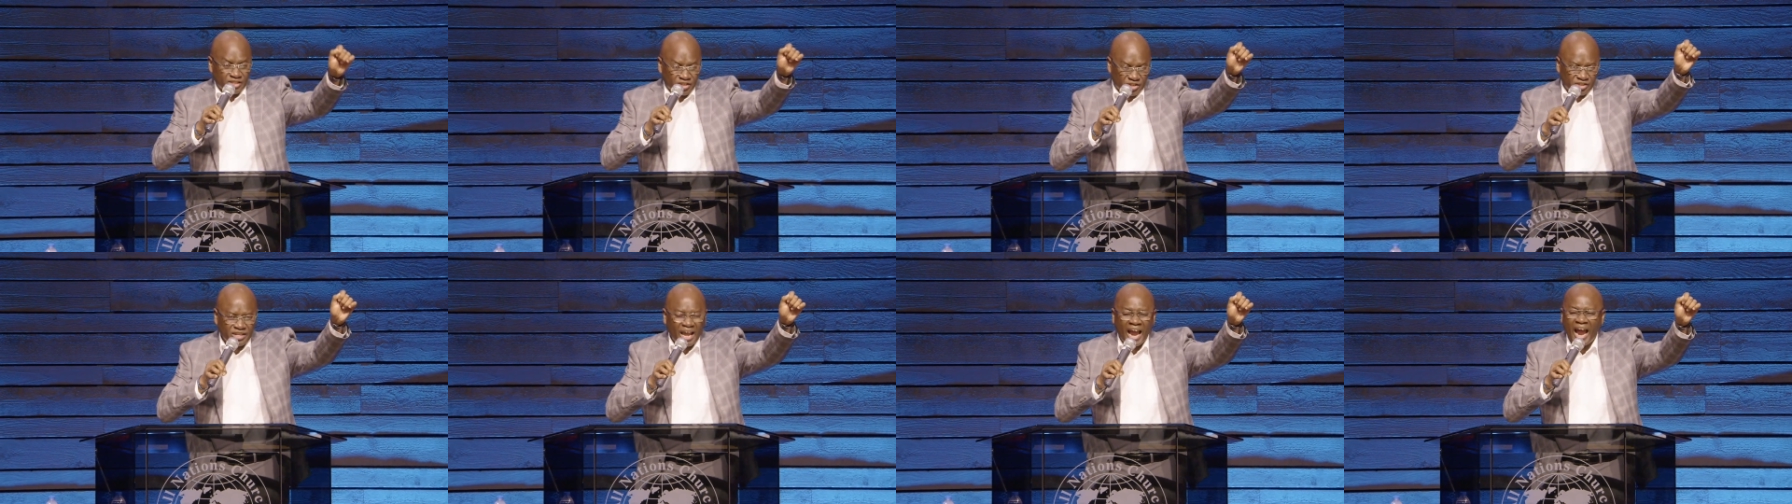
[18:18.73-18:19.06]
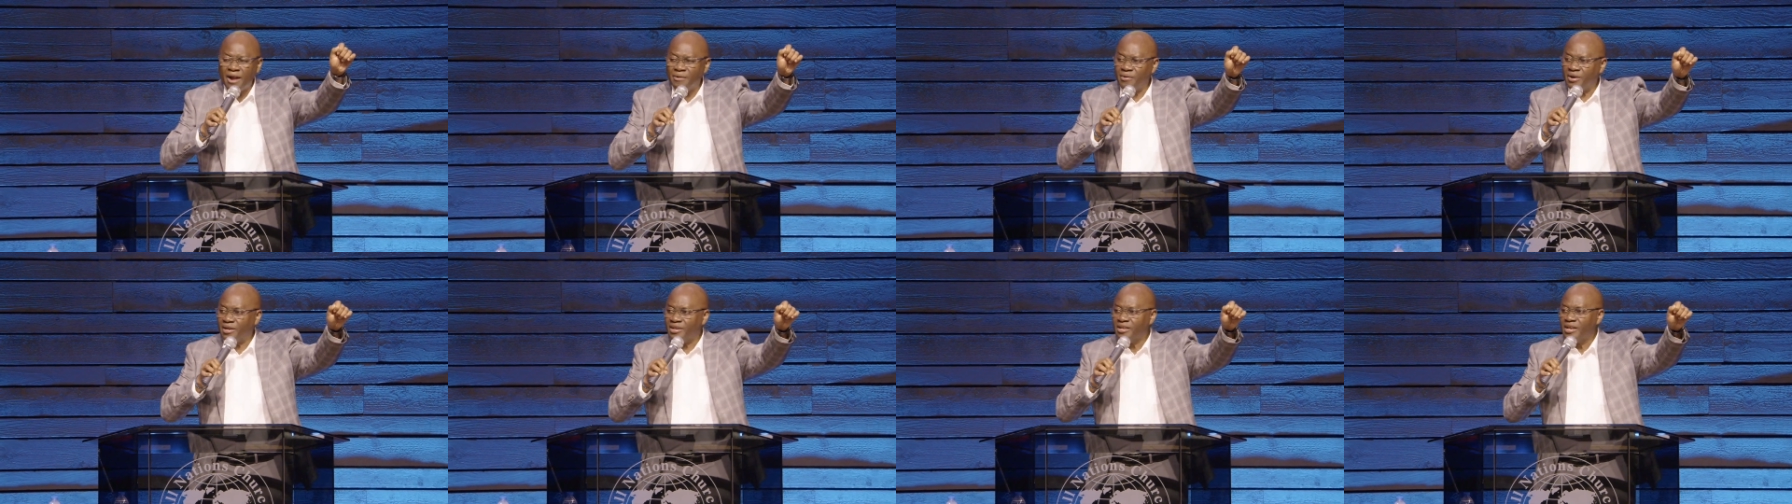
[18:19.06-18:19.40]
This is
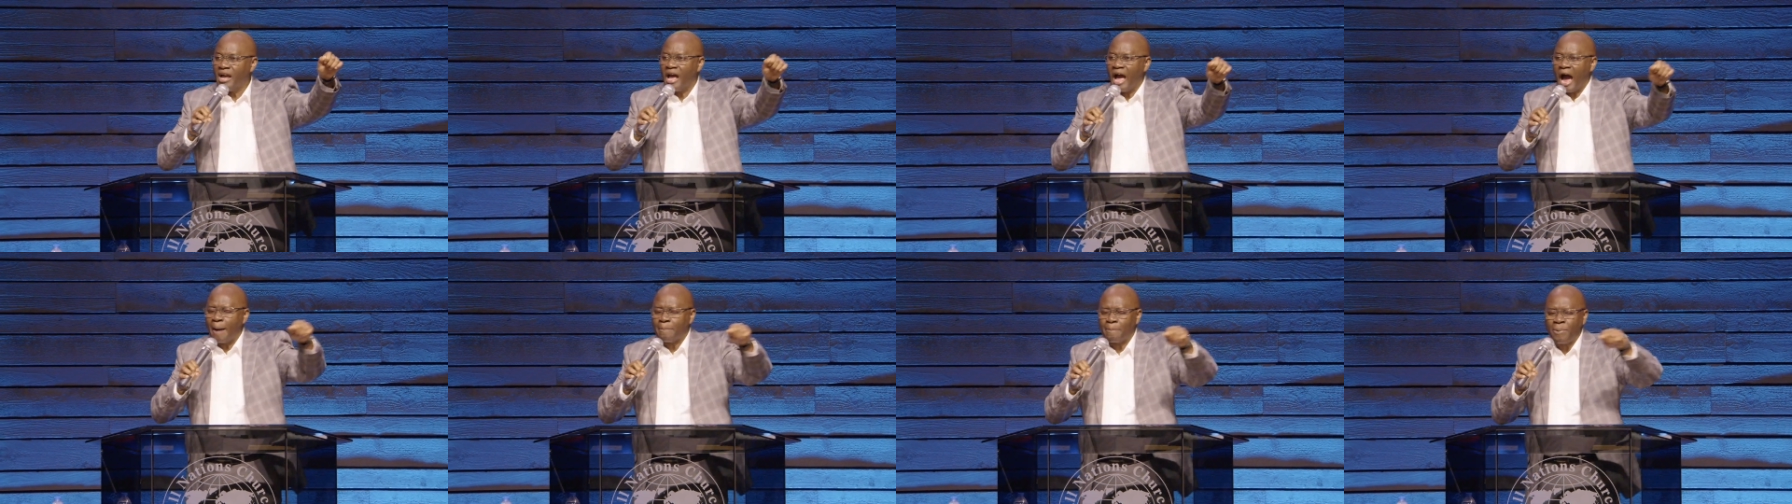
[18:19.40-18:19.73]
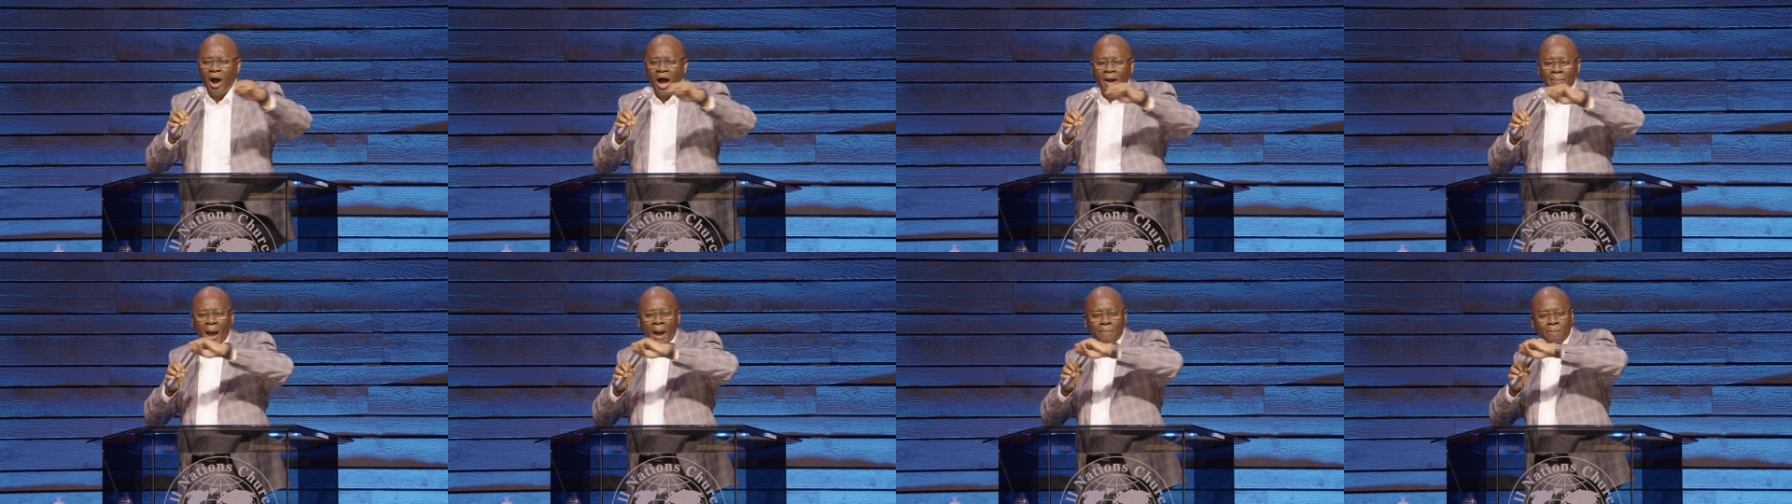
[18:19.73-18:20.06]
Aaron. Up,
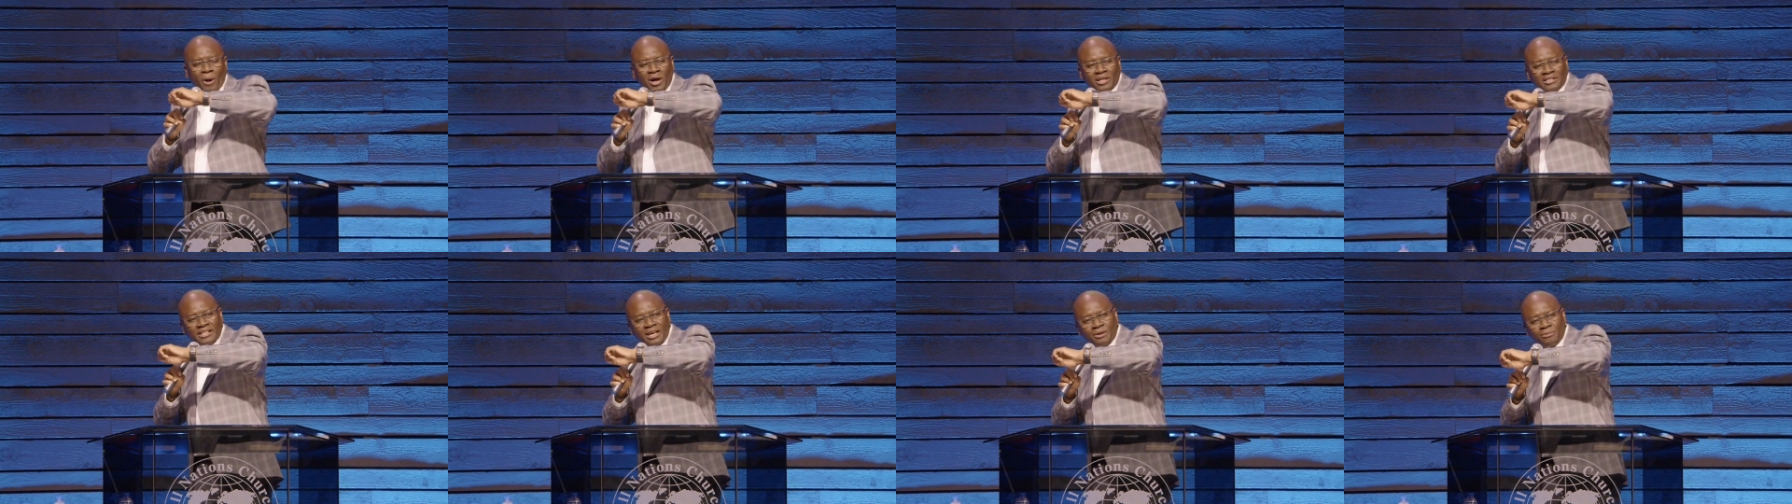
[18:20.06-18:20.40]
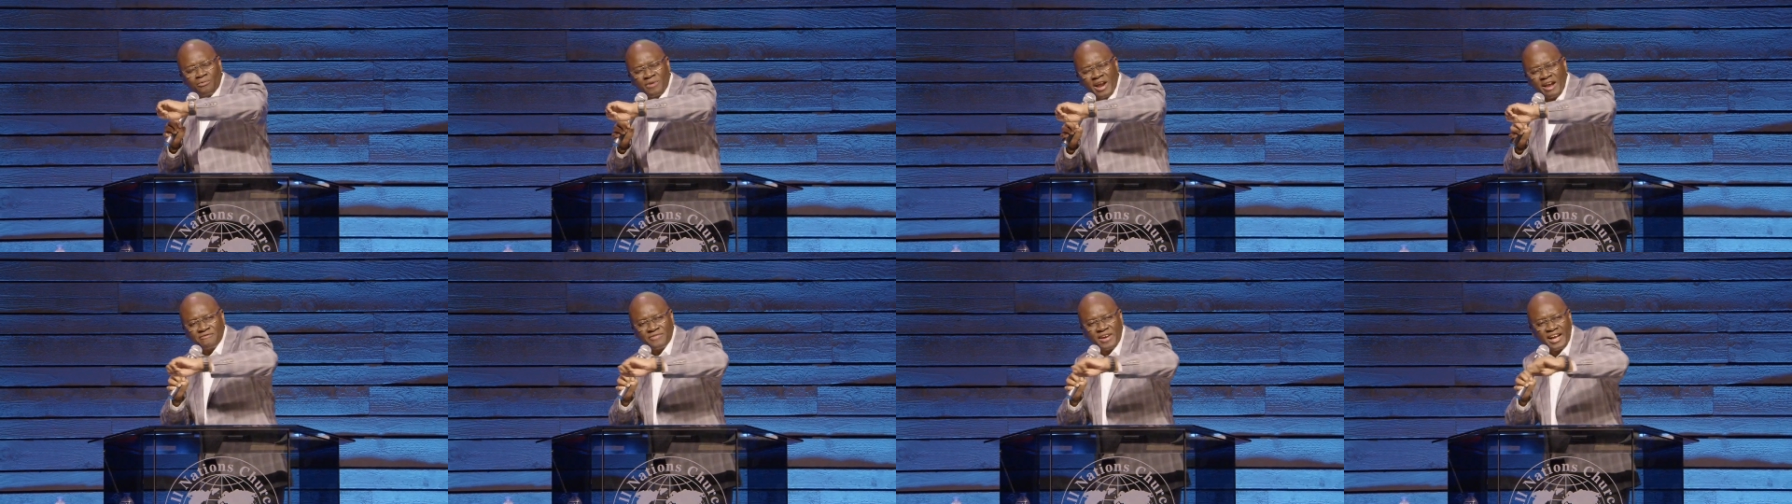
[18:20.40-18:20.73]
up, upon the
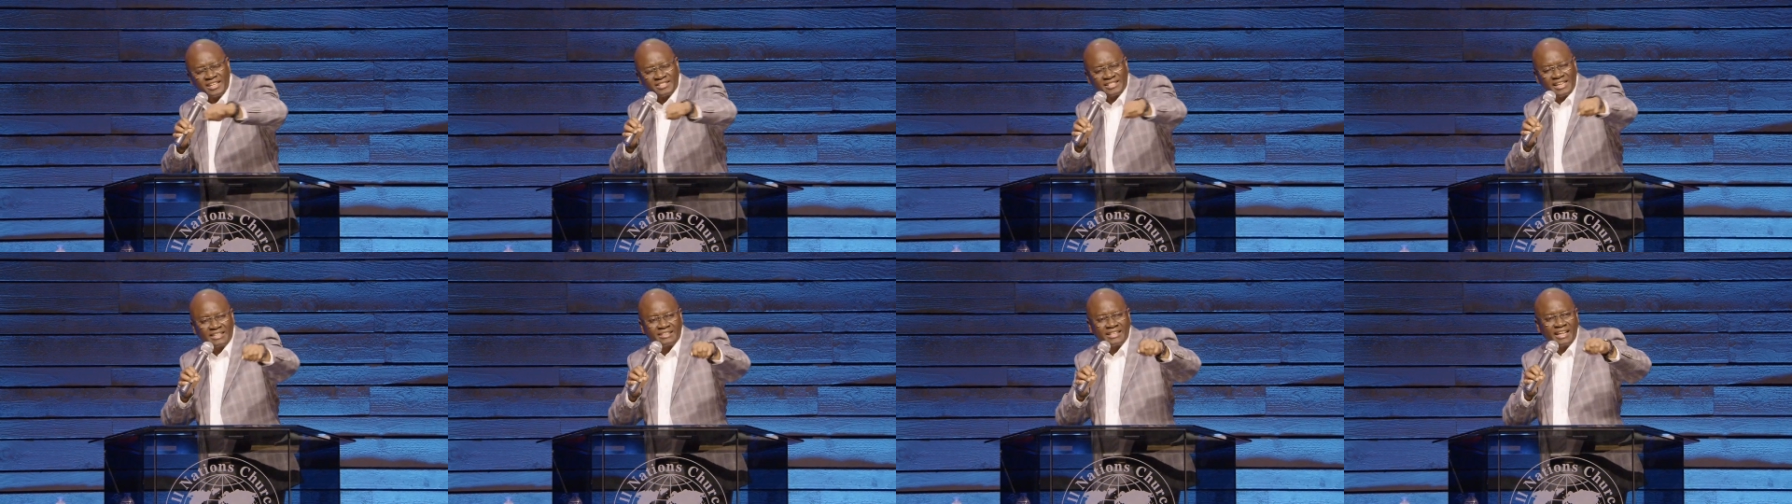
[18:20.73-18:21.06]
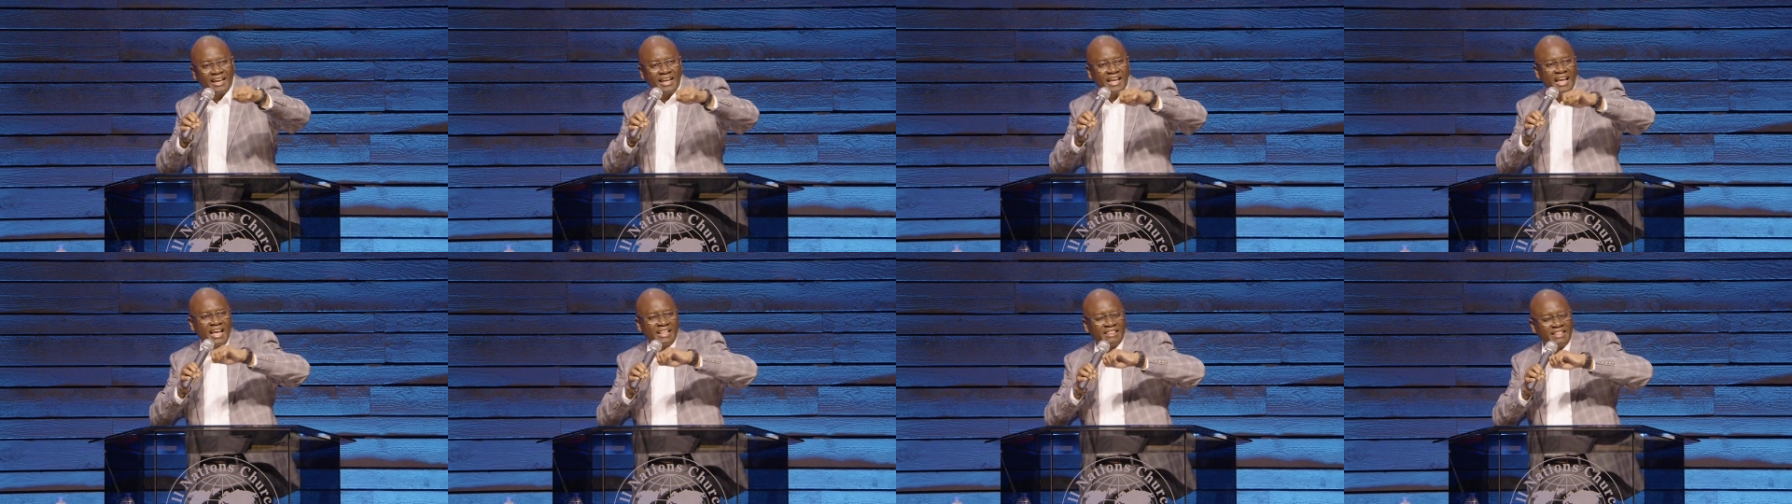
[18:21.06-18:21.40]
rivers and
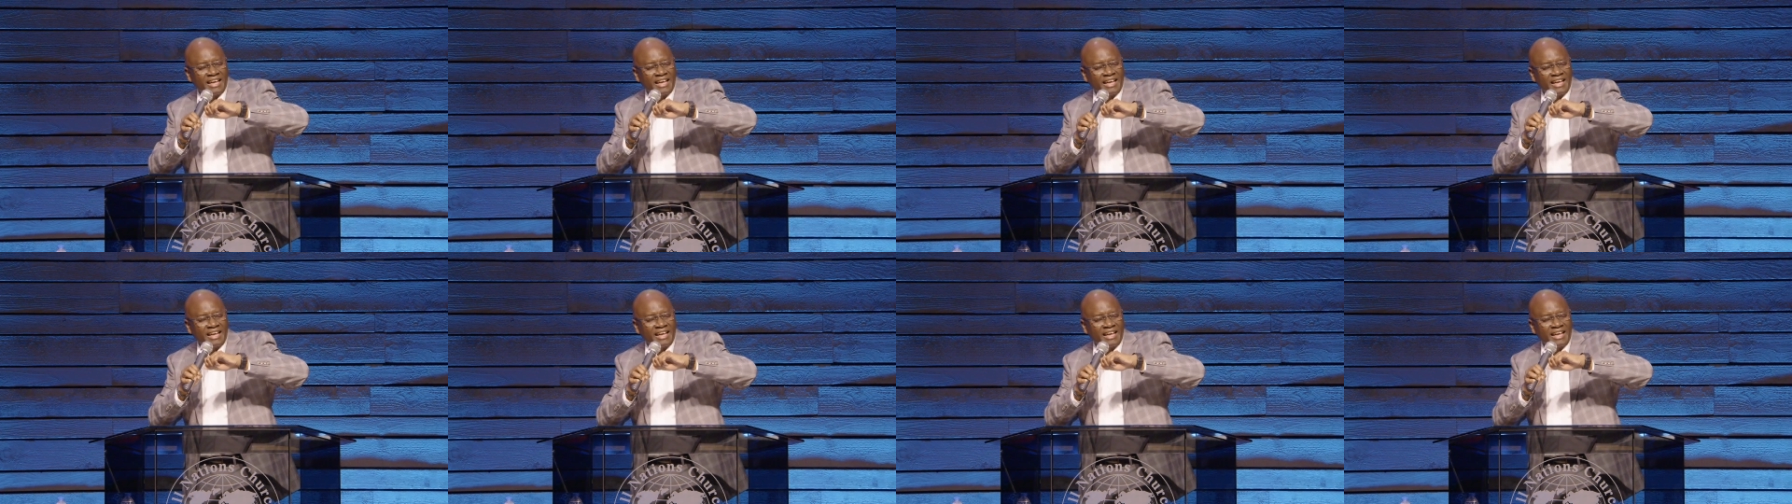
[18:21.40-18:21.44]
the,